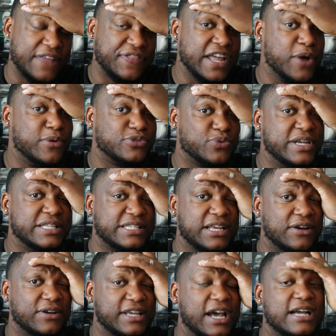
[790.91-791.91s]
I think it was
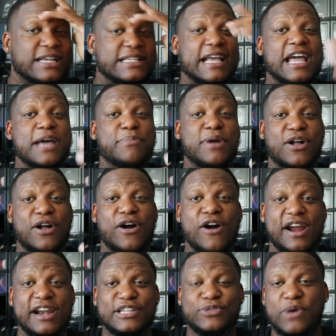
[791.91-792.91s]
retail. Yeah, because I gave him my
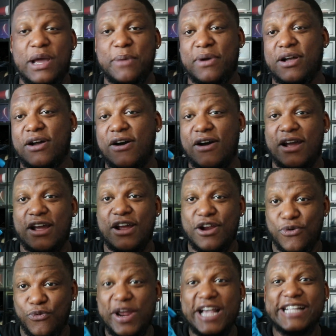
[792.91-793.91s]
card and he swiped my card.
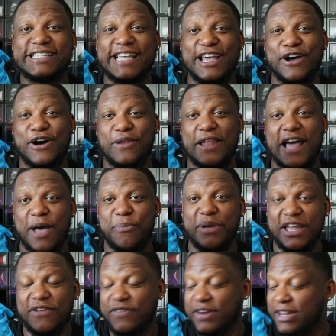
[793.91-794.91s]
Retail, I
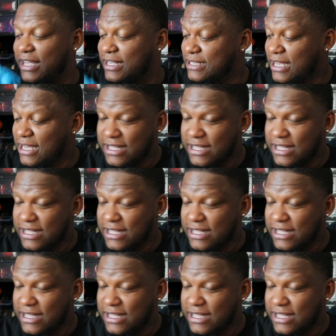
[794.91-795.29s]
paid for these.